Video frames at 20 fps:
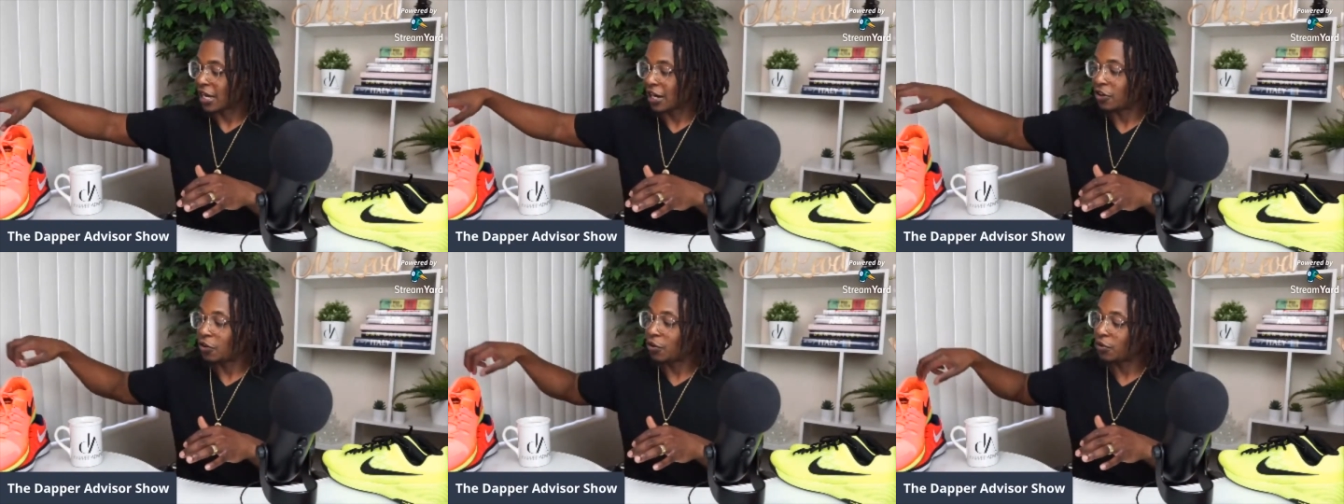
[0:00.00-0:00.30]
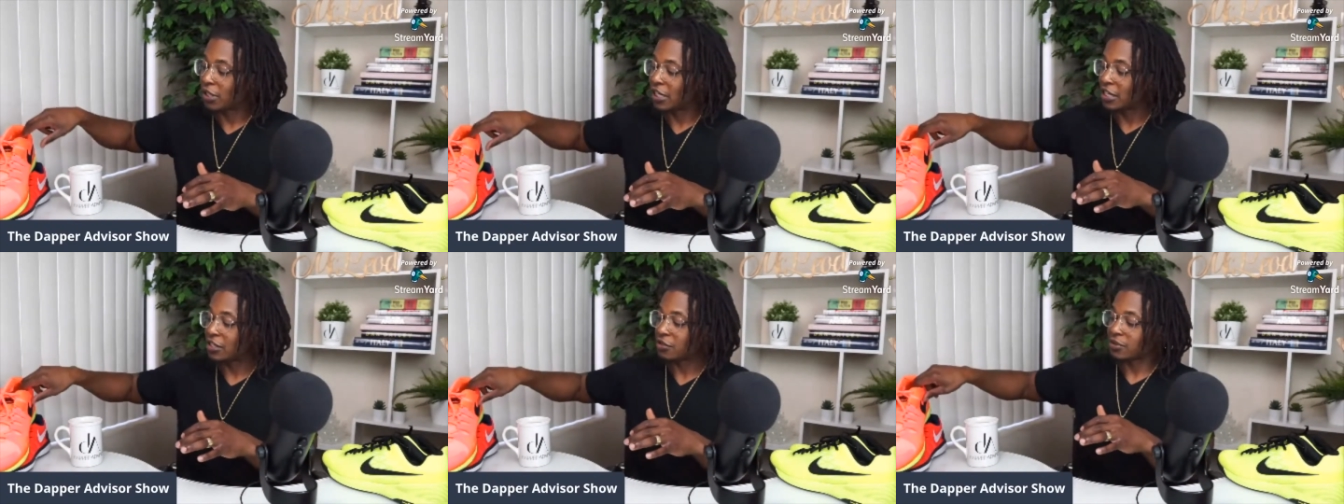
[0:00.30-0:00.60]
I
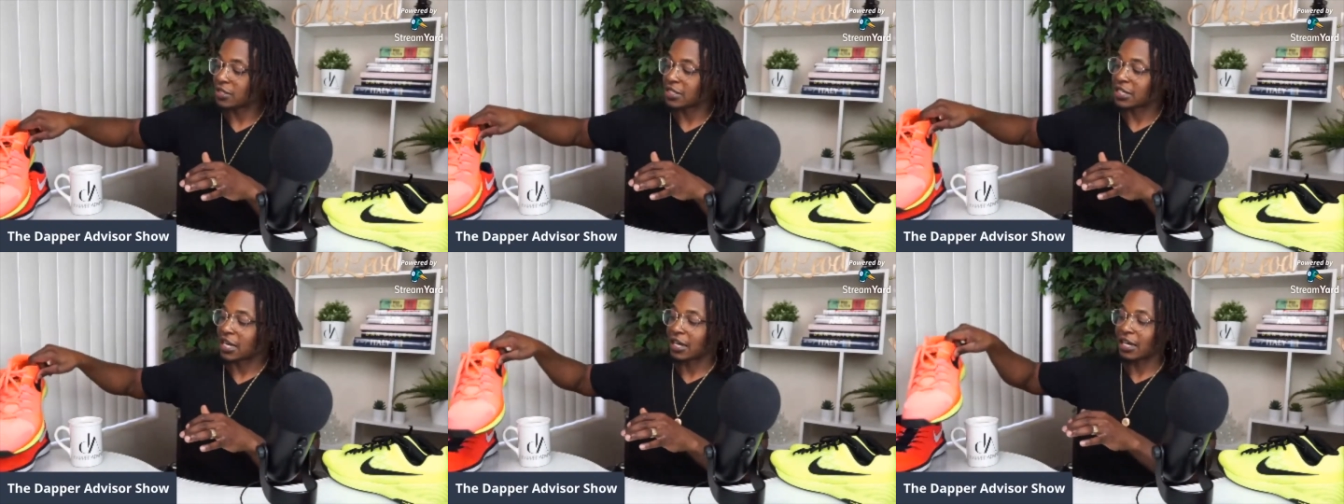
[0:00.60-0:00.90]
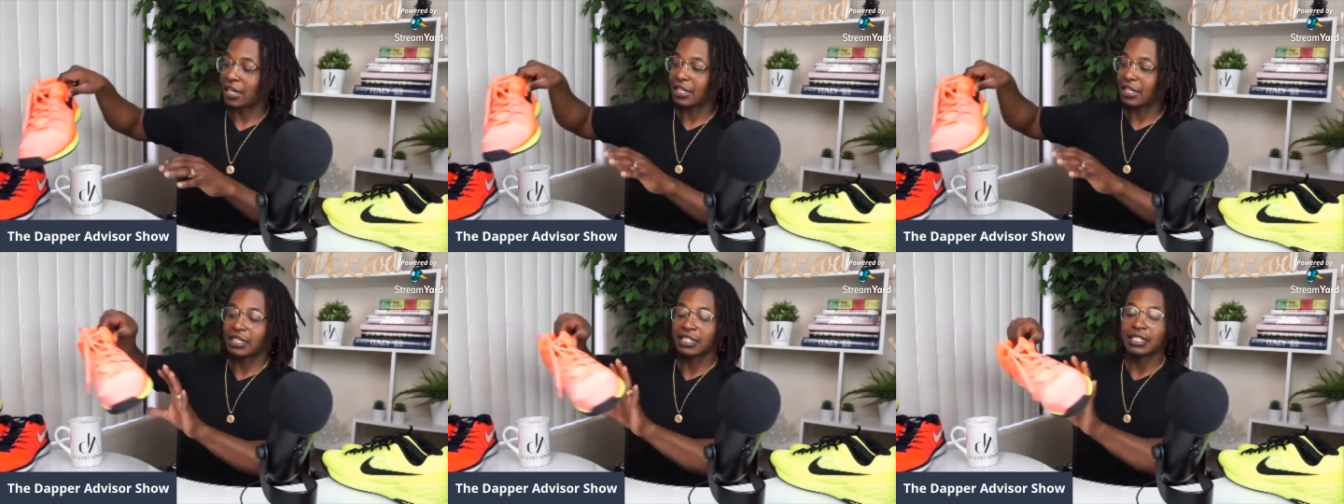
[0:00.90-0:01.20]
know these once I
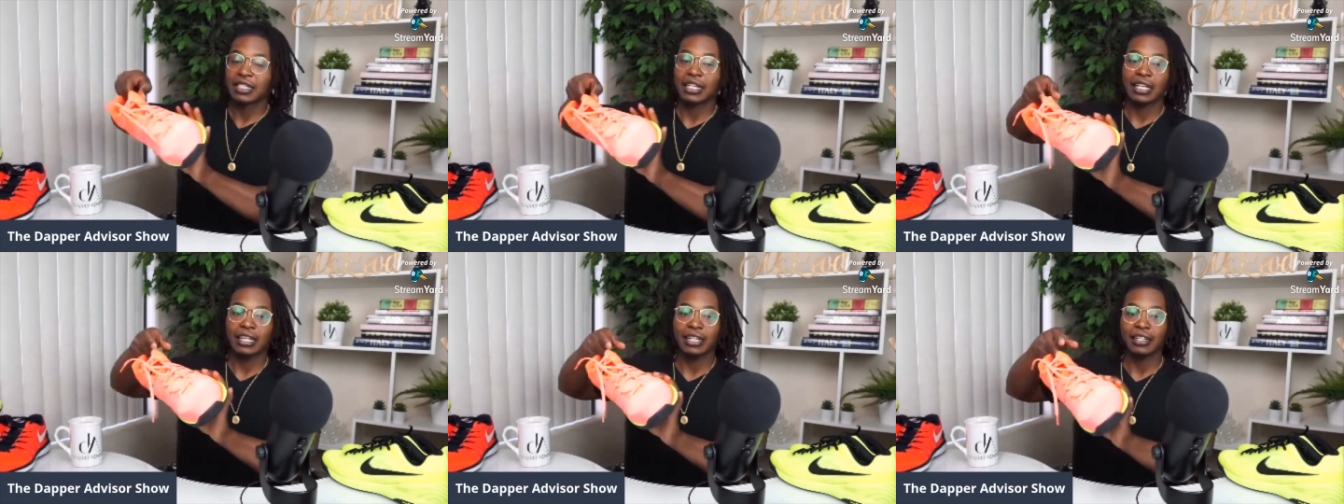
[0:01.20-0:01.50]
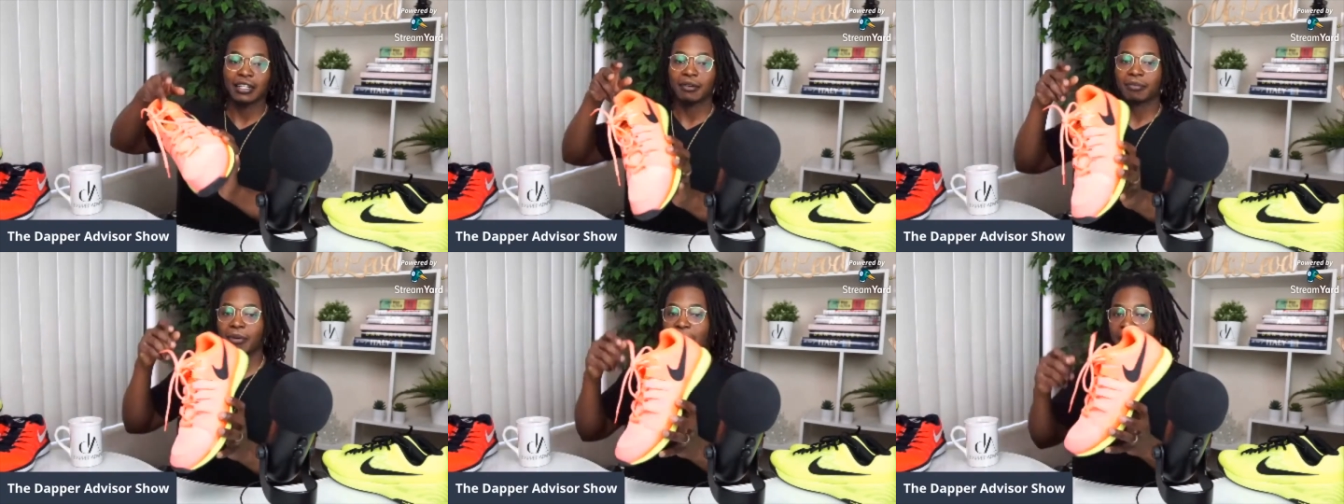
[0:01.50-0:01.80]
get these
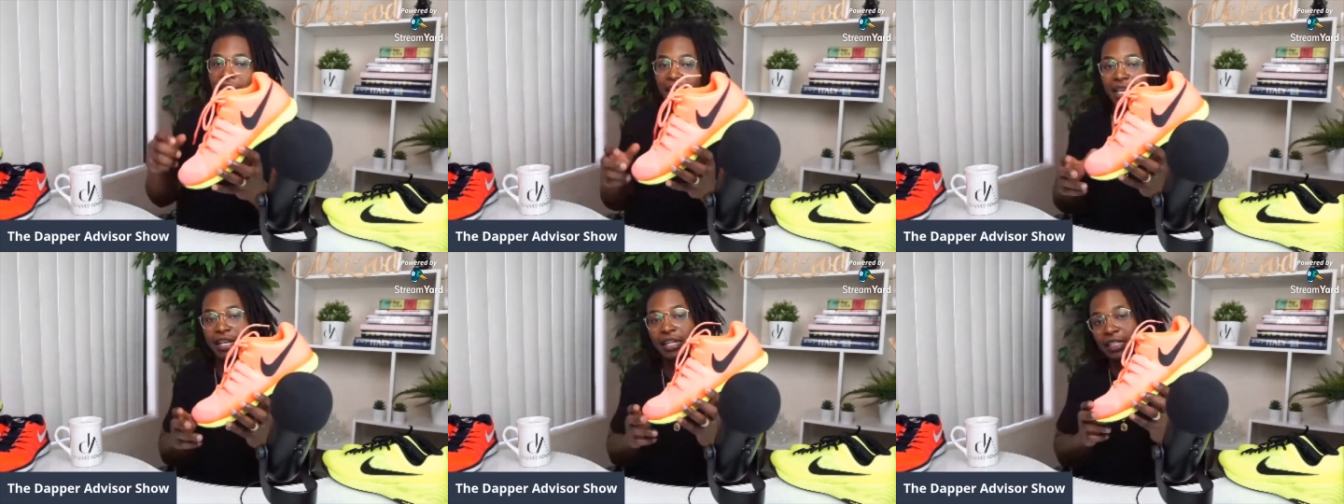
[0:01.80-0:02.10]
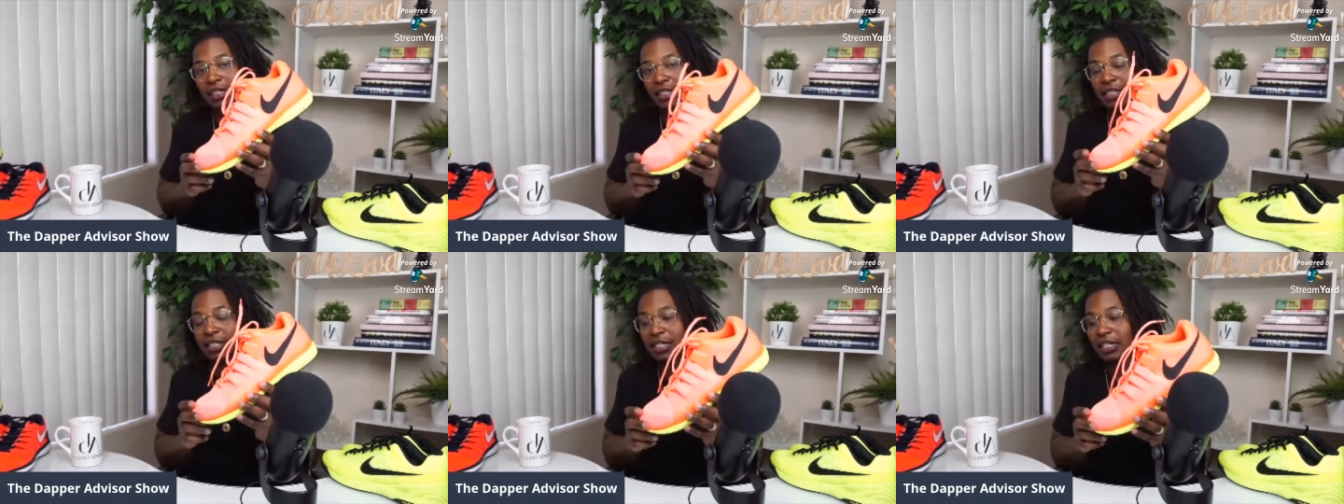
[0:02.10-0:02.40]
cleaned up, I'll get
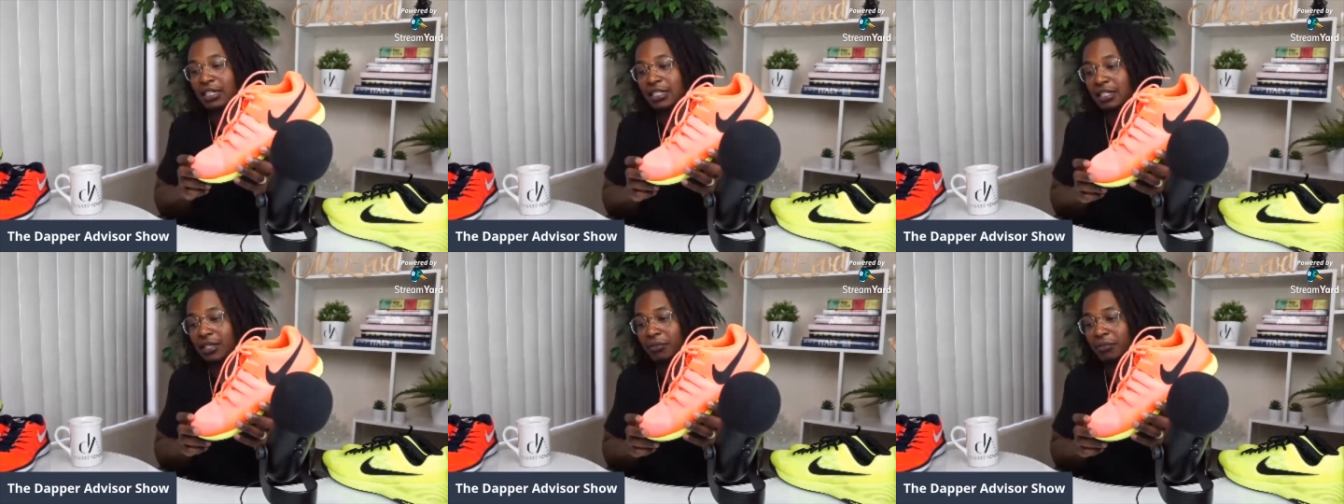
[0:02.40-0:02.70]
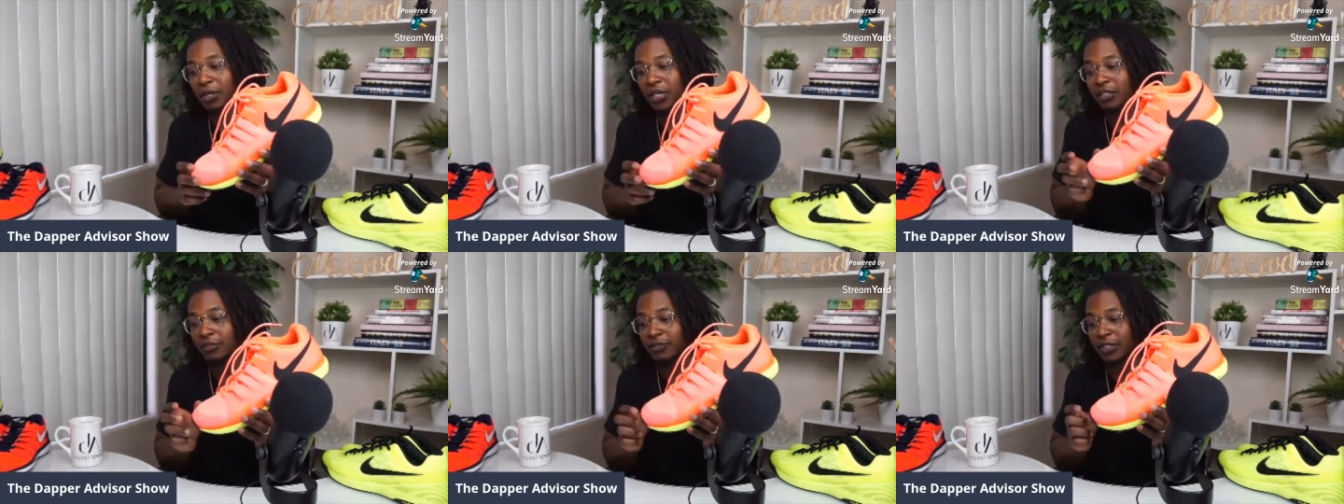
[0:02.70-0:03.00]
at least 60 bucks